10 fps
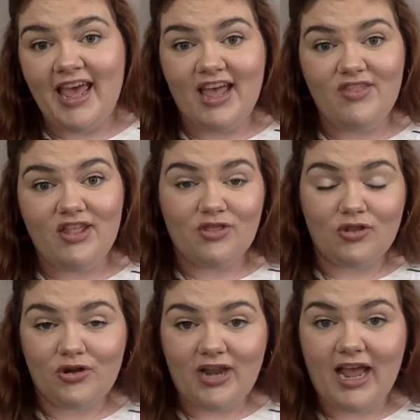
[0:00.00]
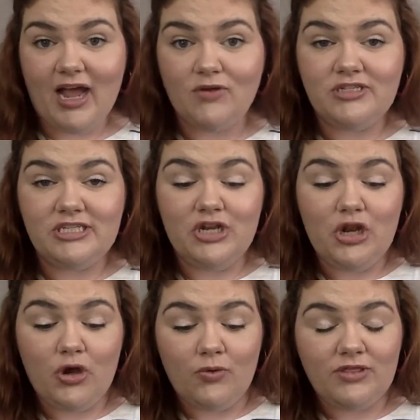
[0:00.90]
and then learn how to
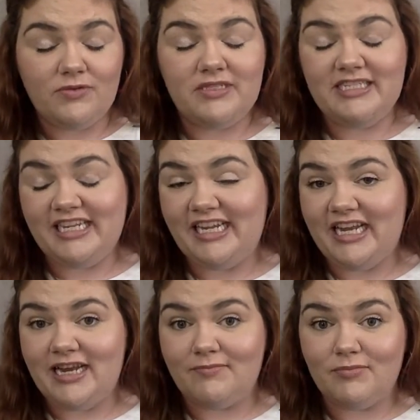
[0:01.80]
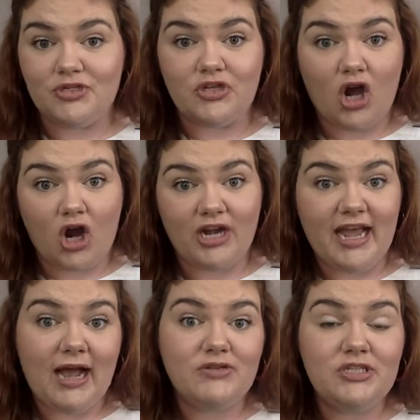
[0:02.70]
know what those teen numbers are and
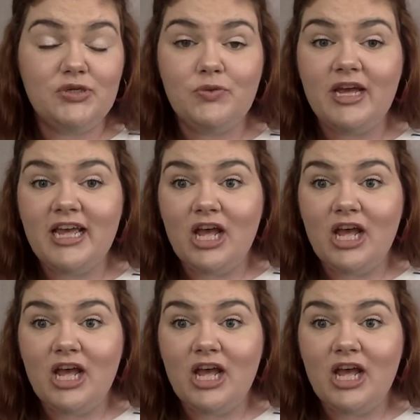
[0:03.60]
how to